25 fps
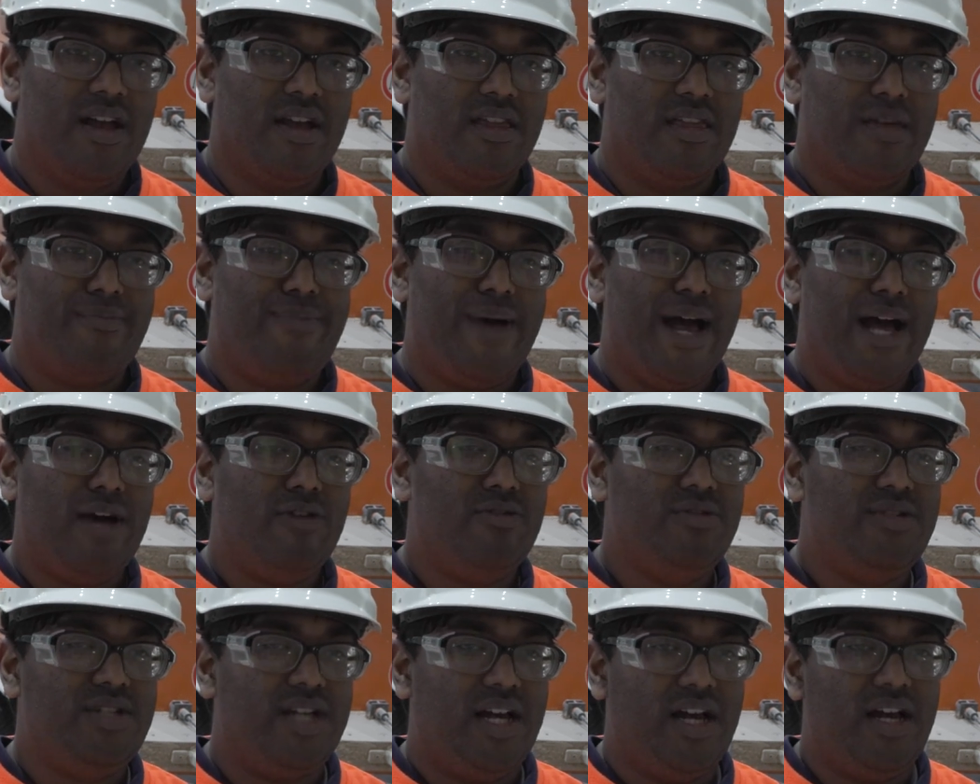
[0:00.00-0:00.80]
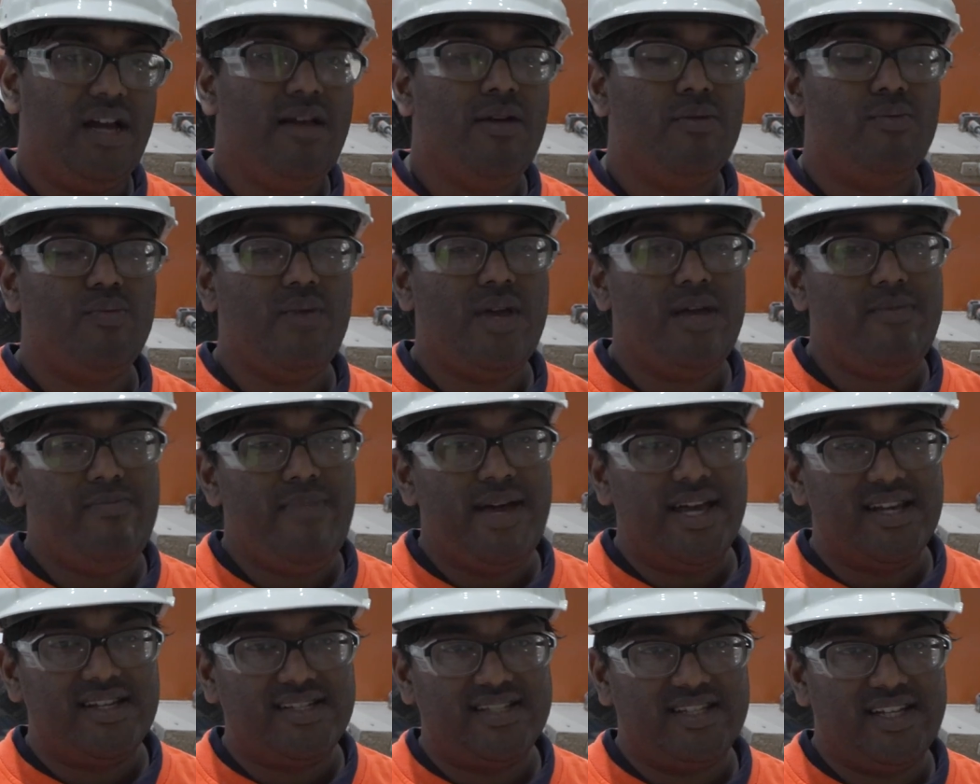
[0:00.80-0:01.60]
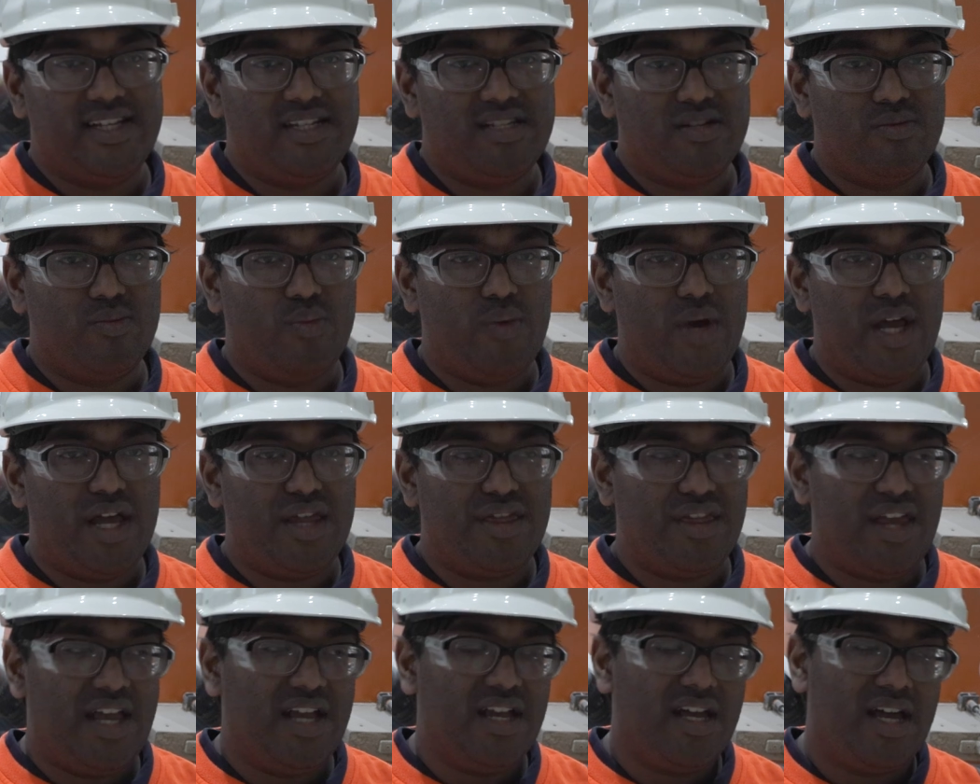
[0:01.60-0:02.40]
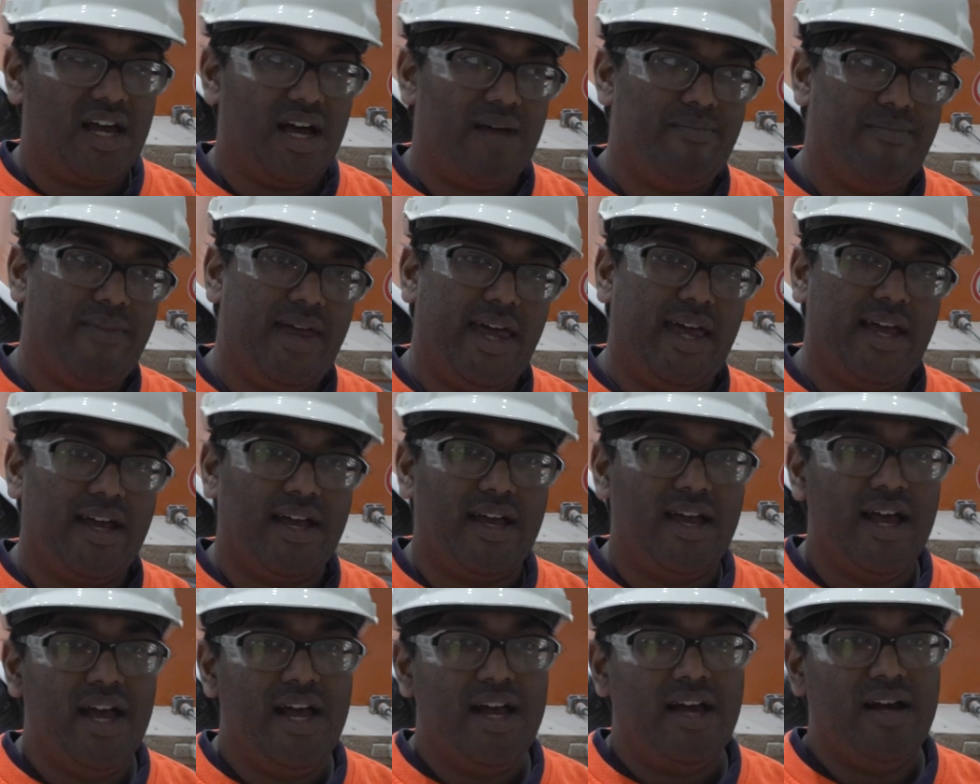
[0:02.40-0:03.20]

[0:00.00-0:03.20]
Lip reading: The powder, we mix it with incoming